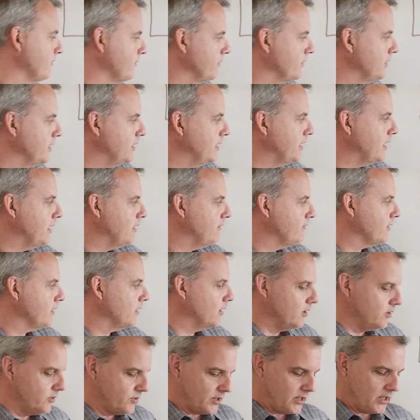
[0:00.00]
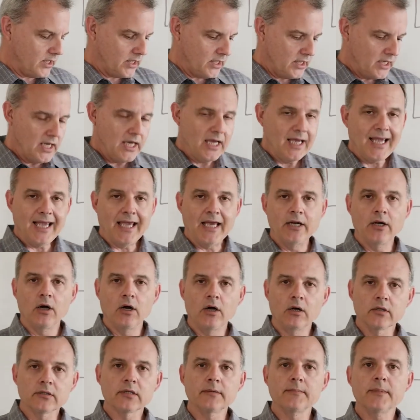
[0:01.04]
for the day of closing. And
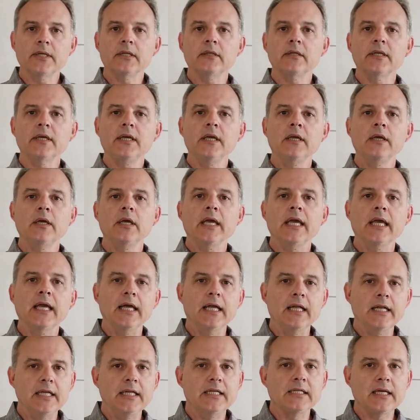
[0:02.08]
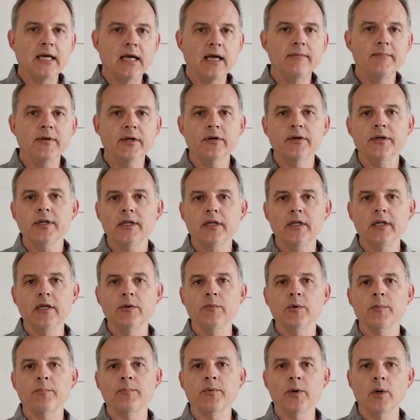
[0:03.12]
ultimately, anytime you're
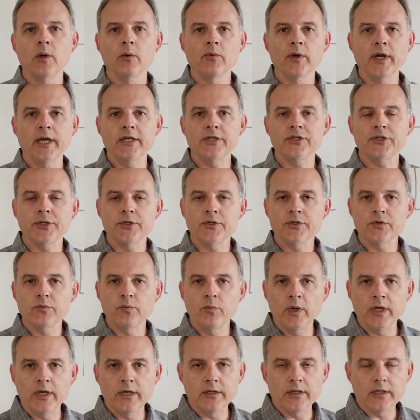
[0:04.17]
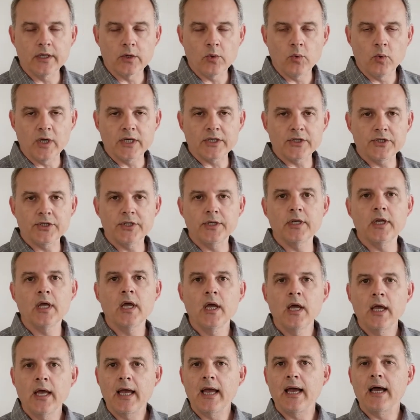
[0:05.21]
dealing with prorations, what the question
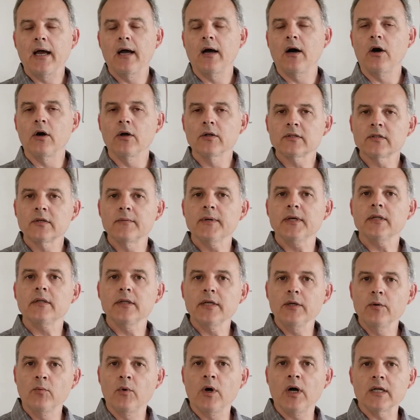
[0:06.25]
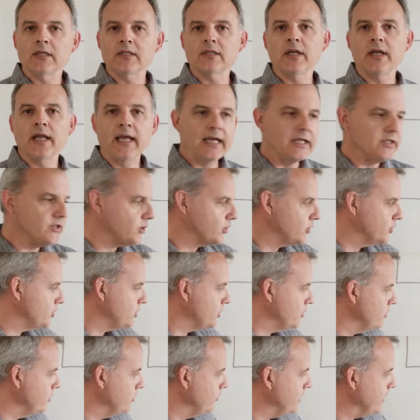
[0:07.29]
ultimately wants an answer
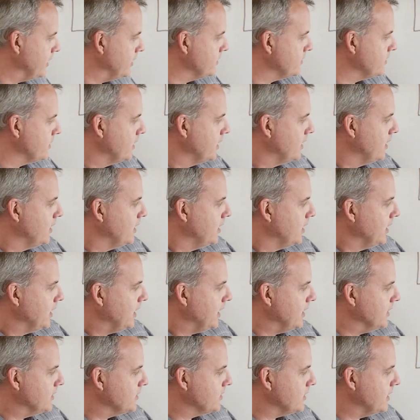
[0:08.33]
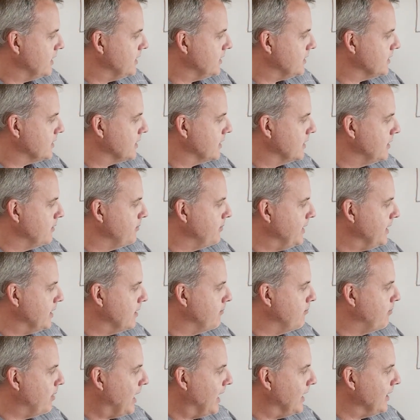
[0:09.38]
to is it going to be
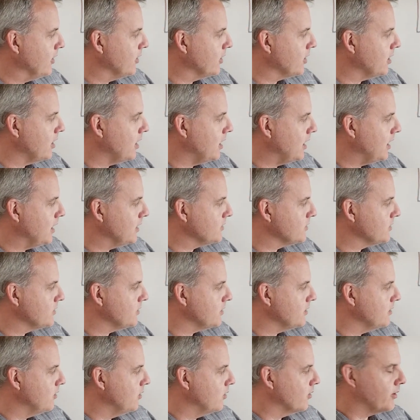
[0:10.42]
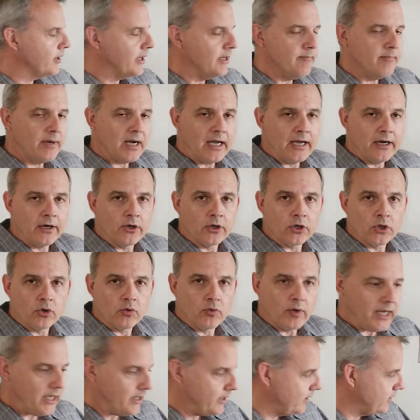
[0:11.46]
a buyer cost or a buyer
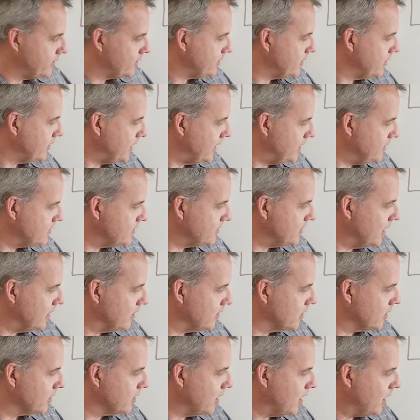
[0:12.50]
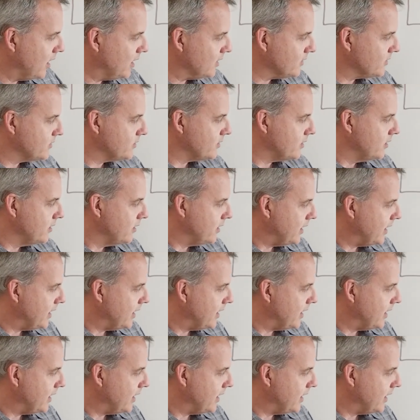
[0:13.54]
credit, a seller cost